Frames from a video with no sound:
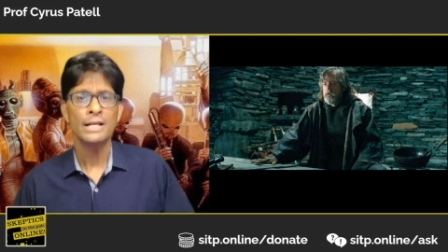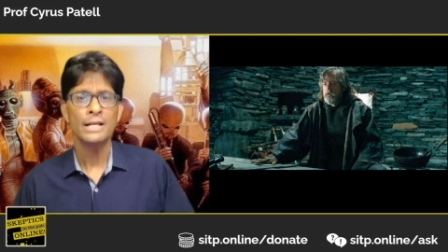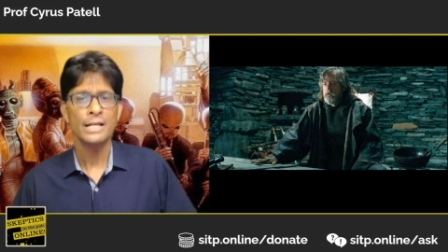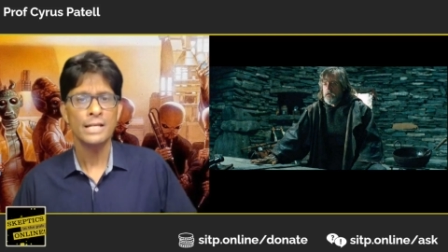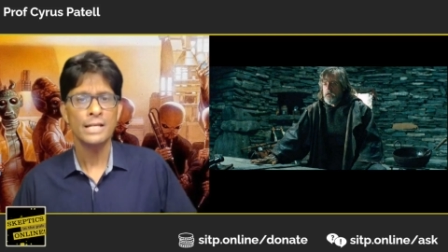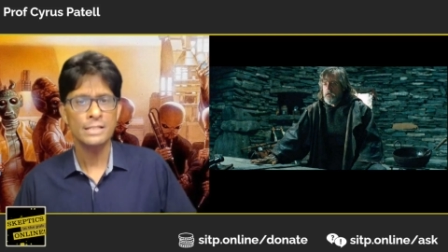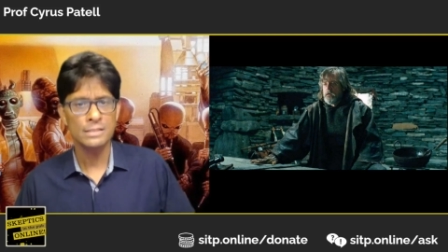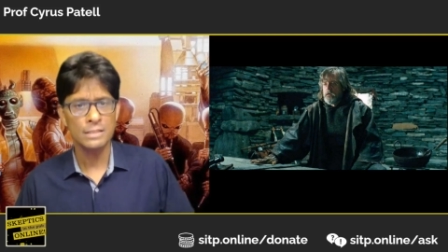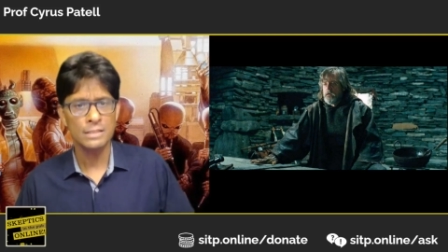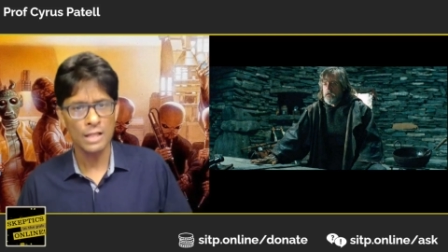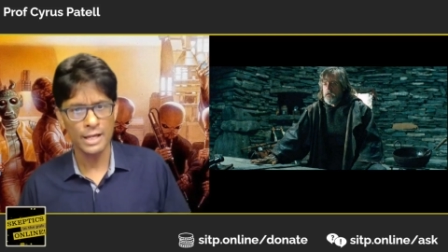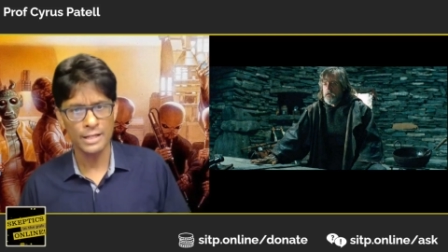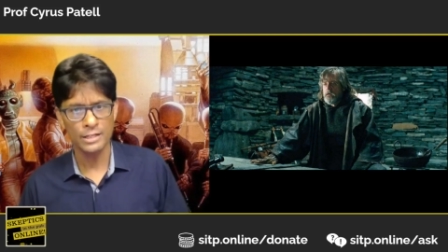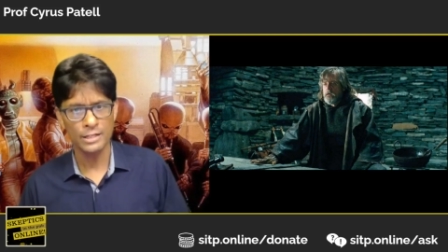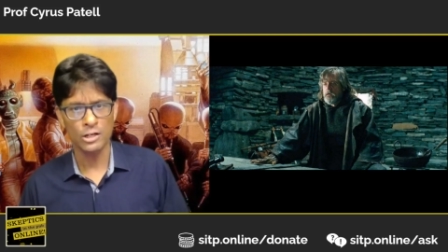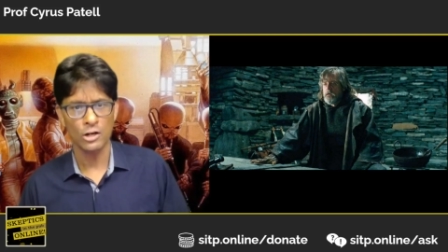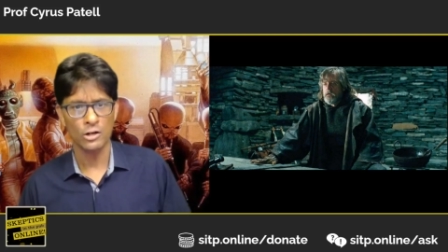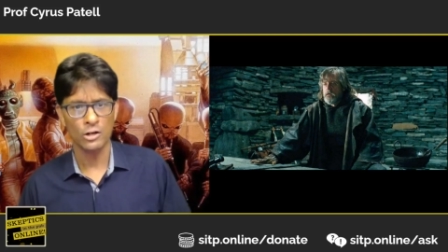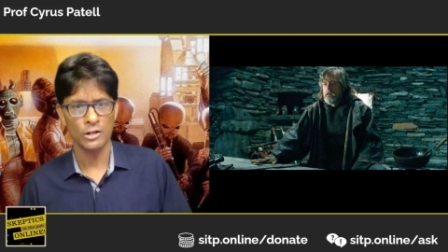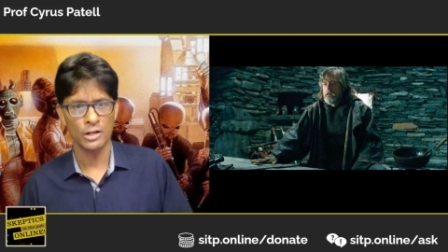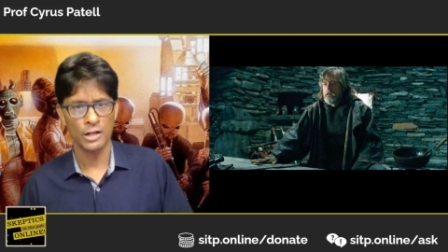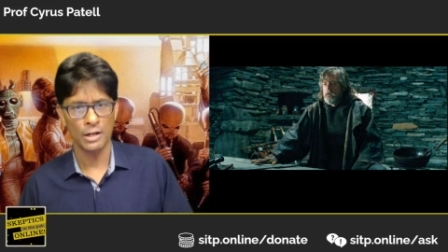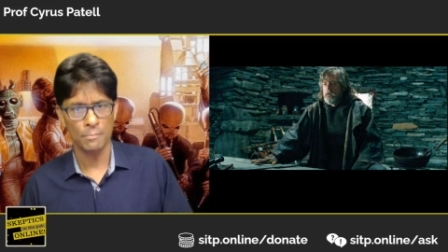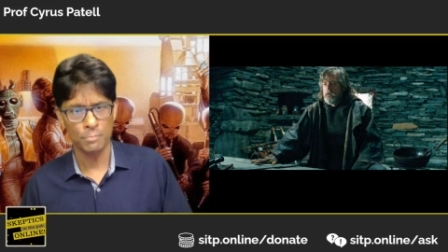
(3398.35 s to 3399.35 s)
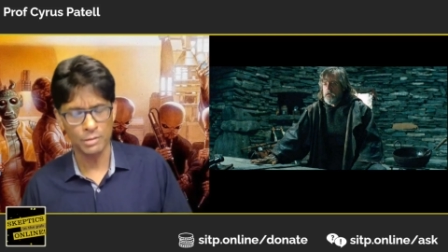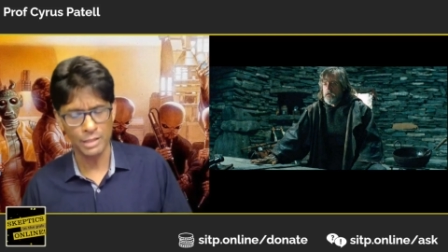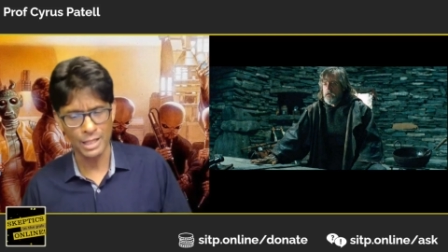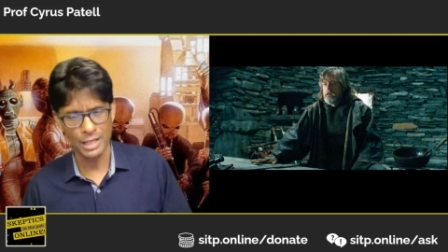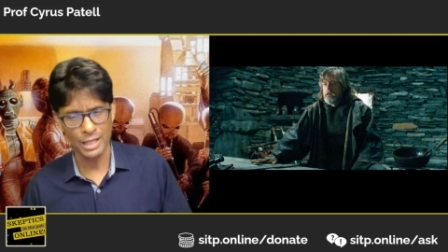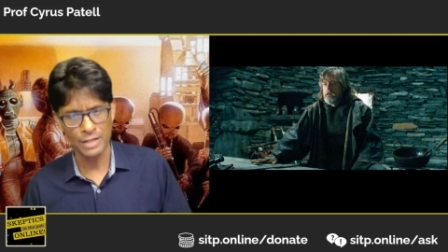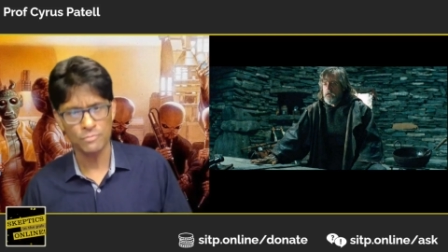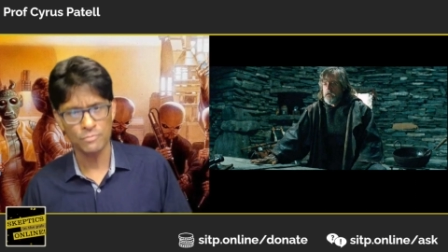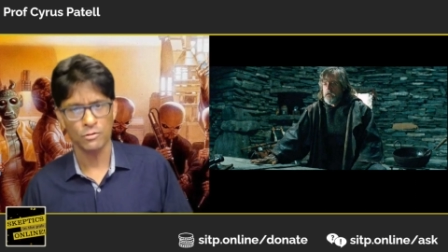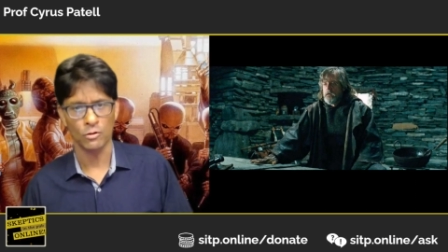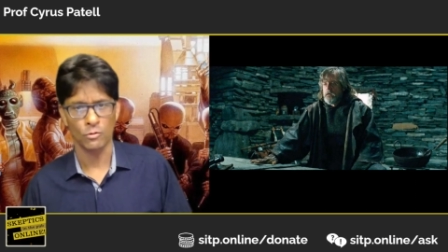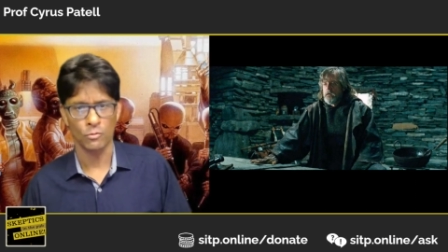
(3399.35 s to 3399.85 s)
is lighthearted and
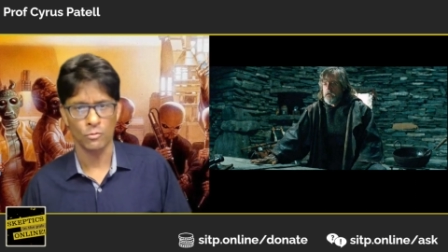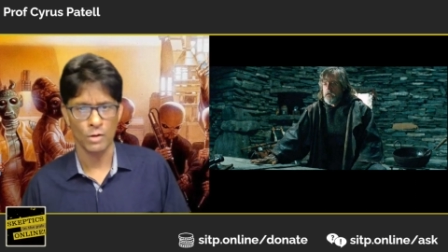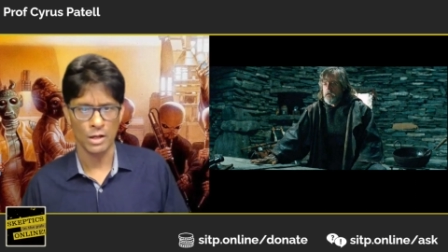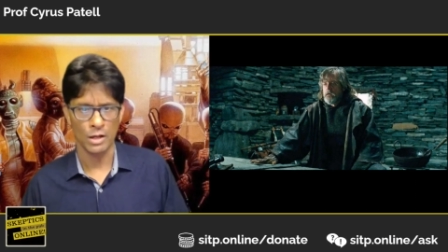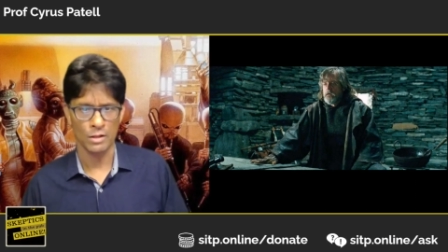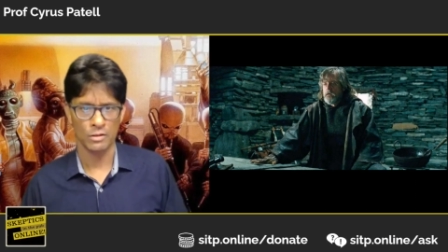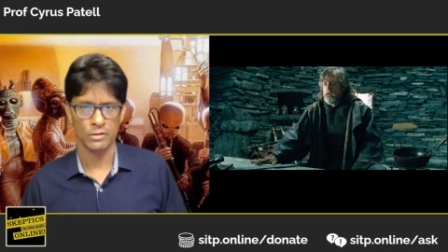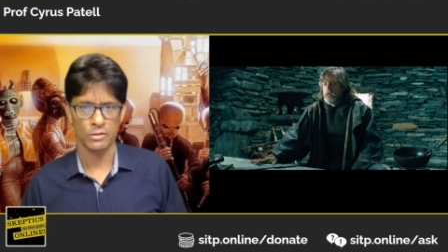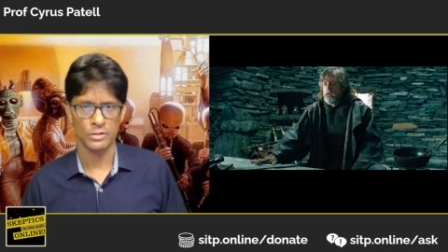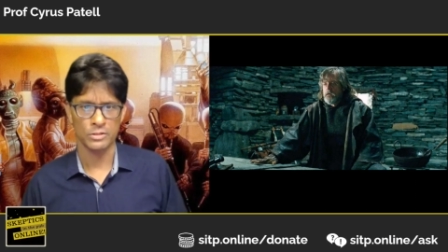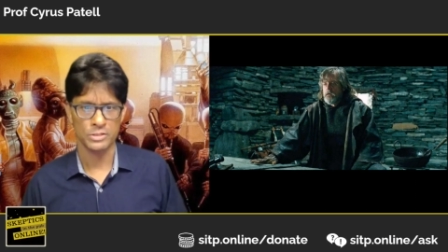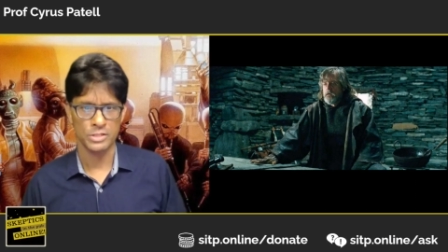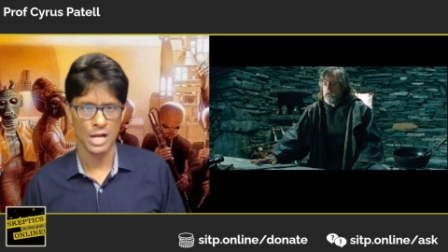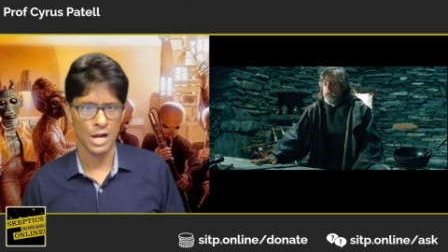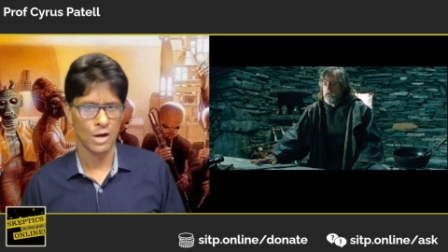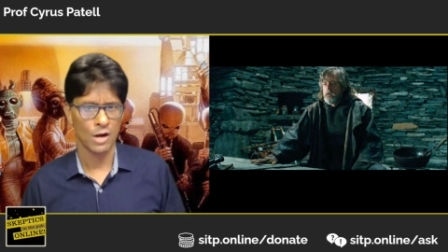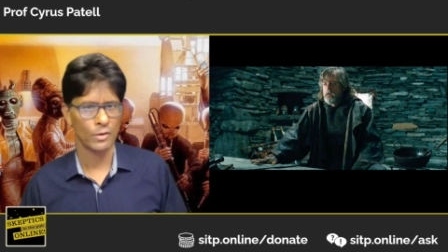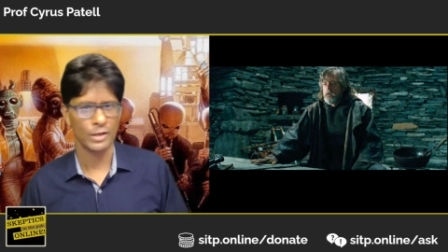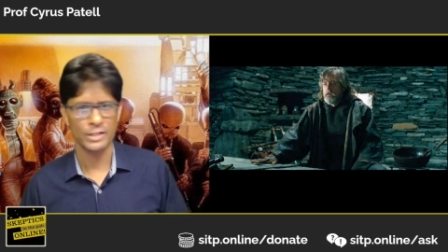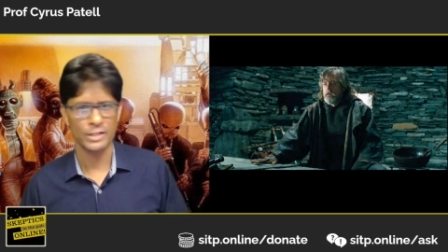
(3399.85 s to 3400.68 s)
playful rather than dour.